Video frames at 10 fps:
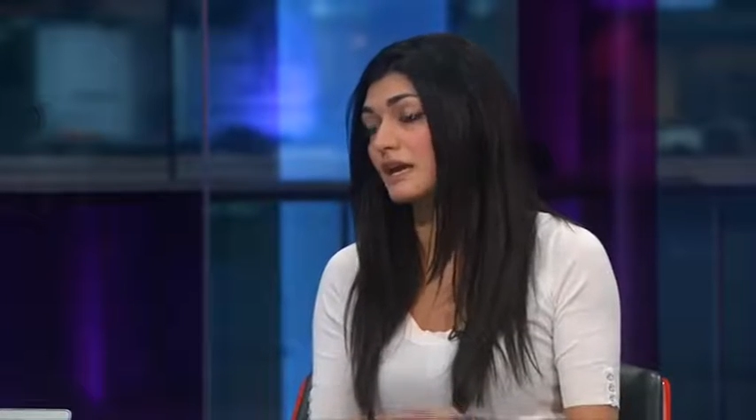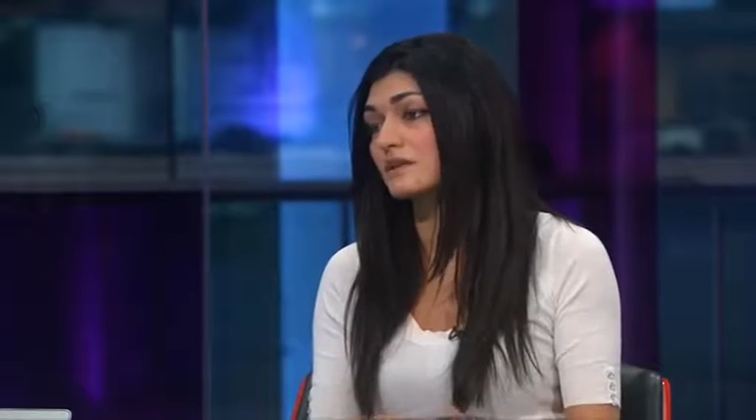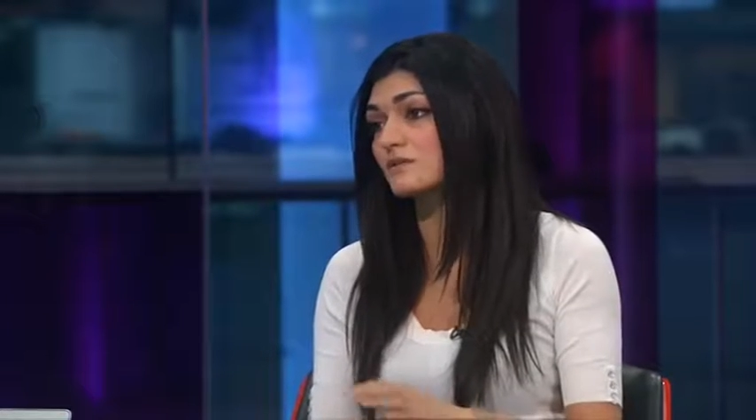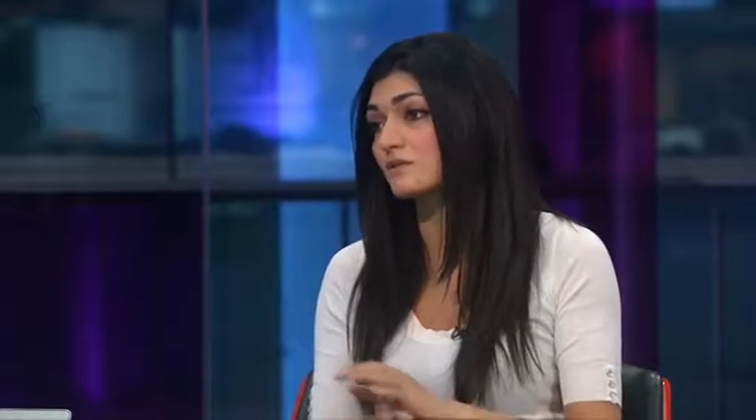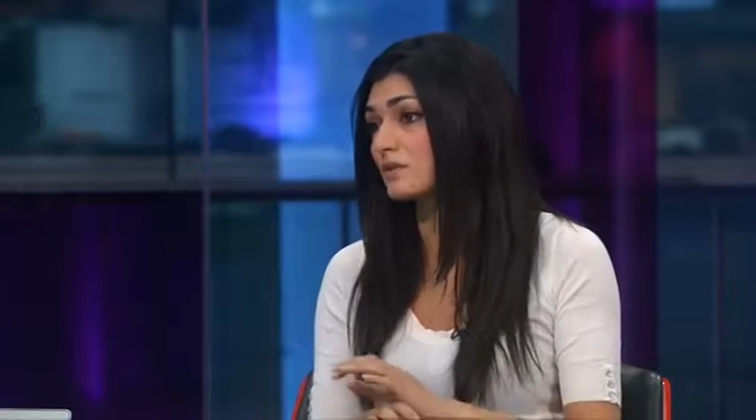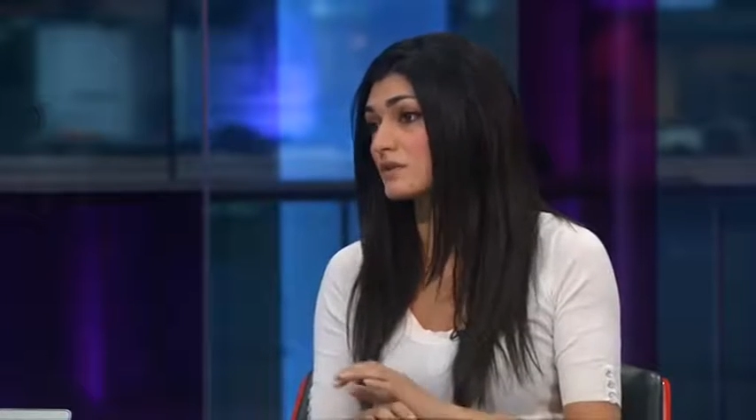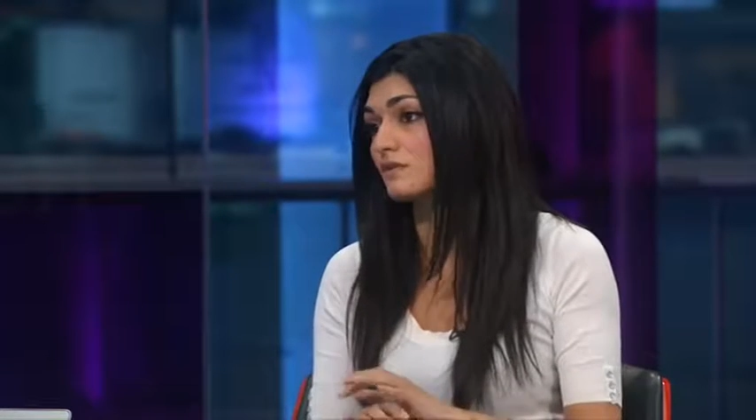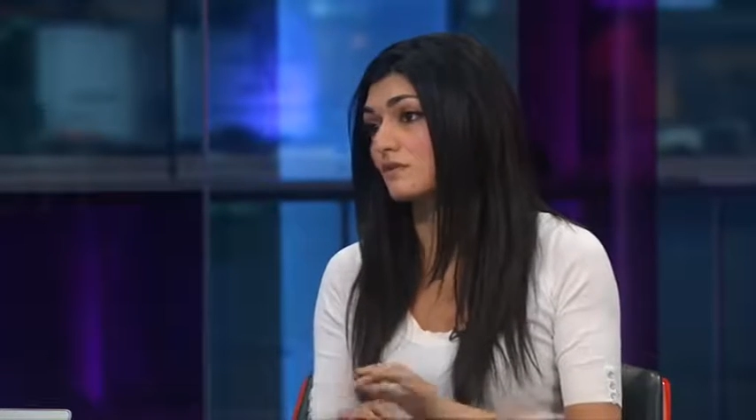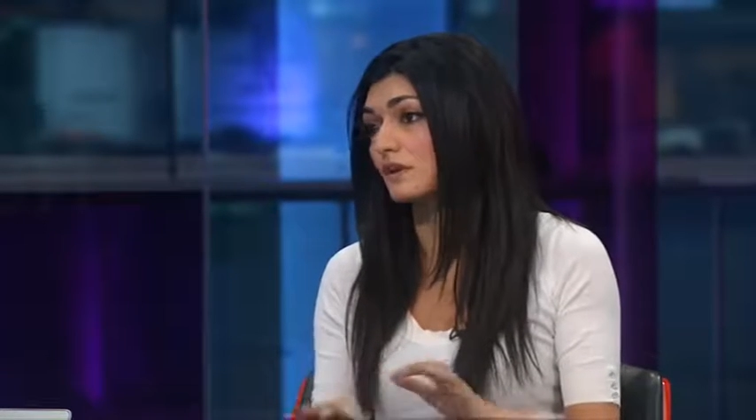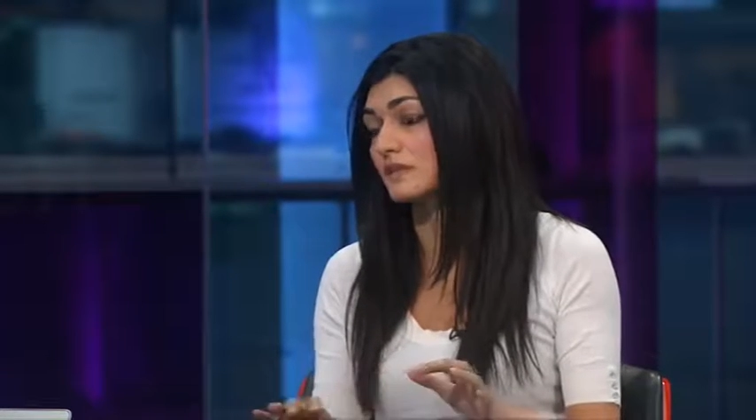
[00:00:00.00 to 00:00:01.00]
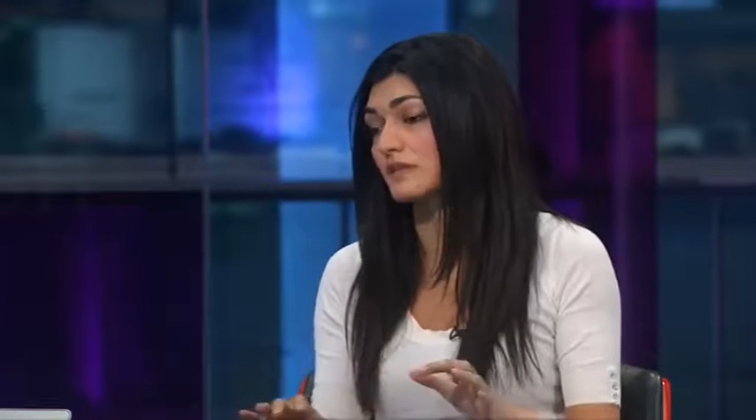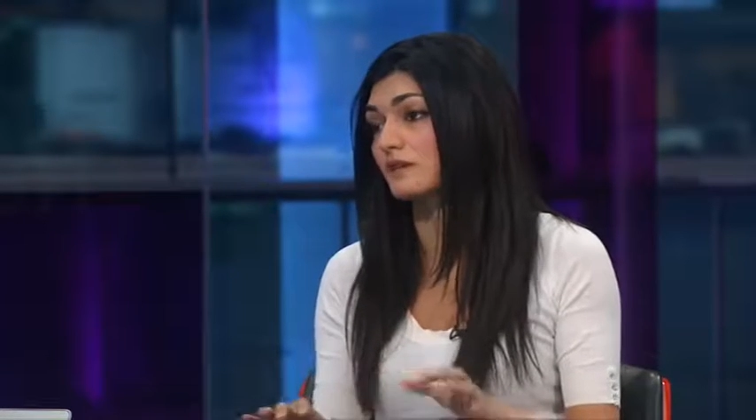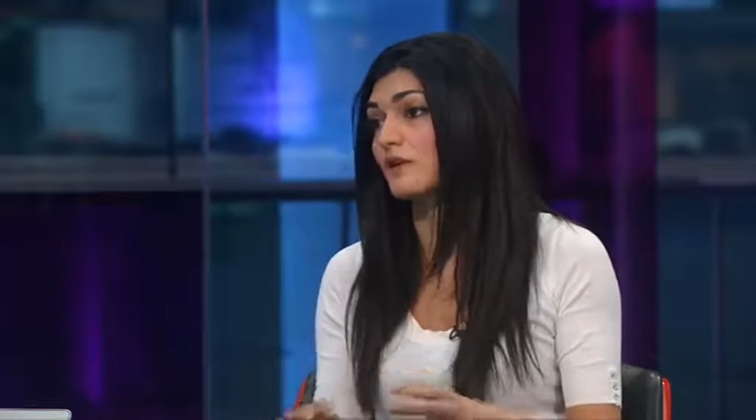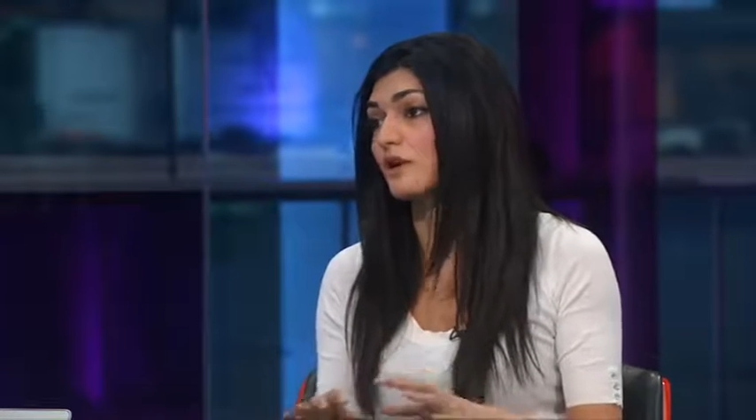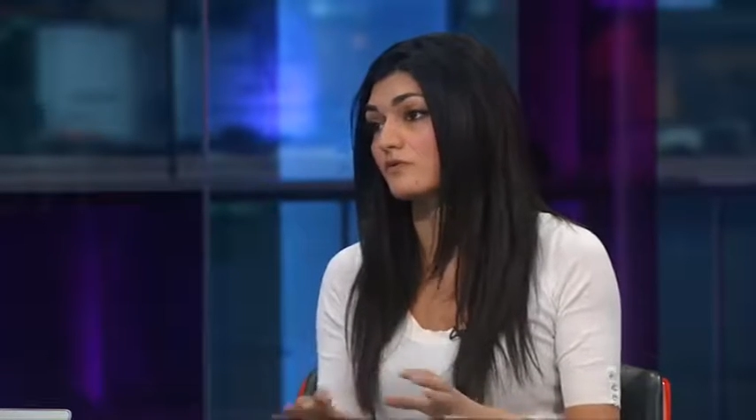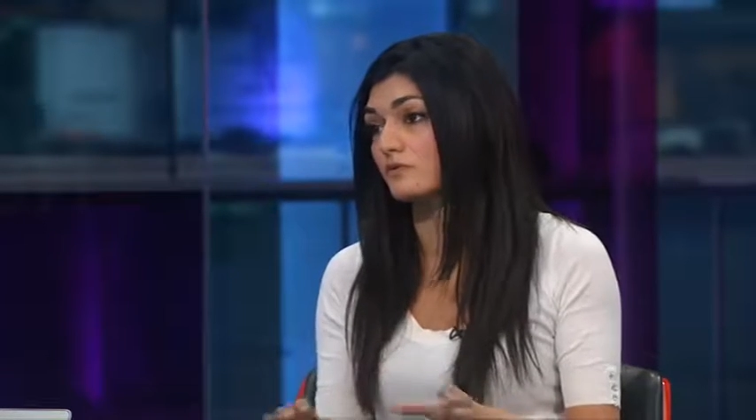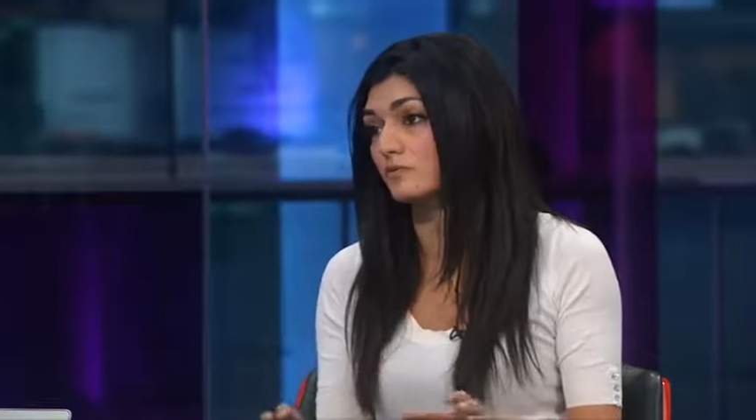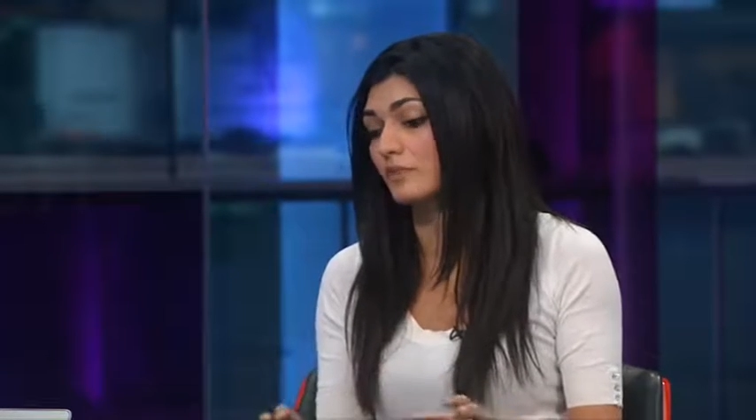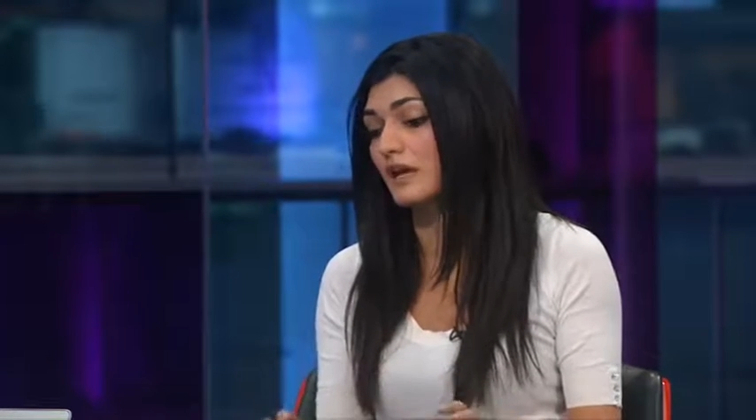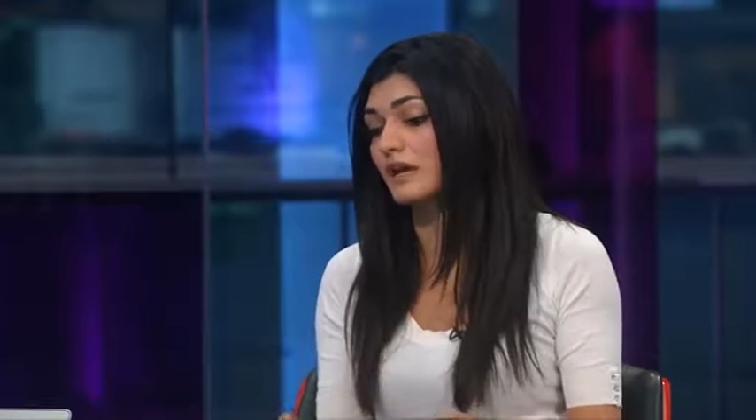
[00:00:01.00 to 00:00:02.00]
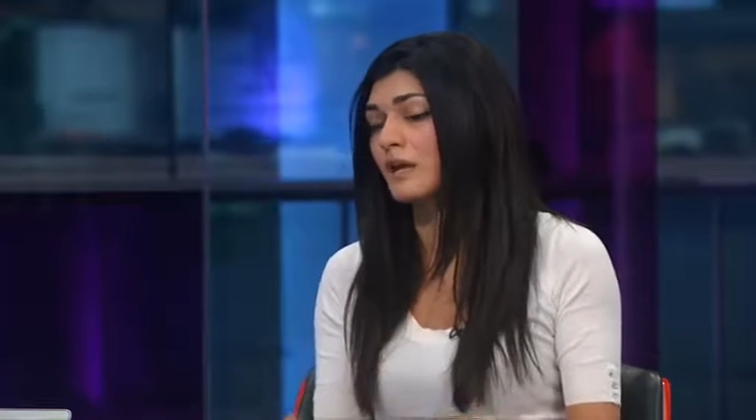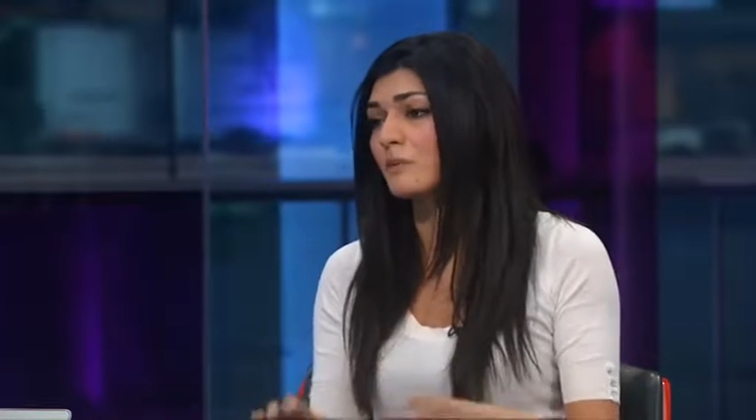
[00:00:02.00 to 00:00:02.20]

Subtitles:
It's not a rise in our overall pay.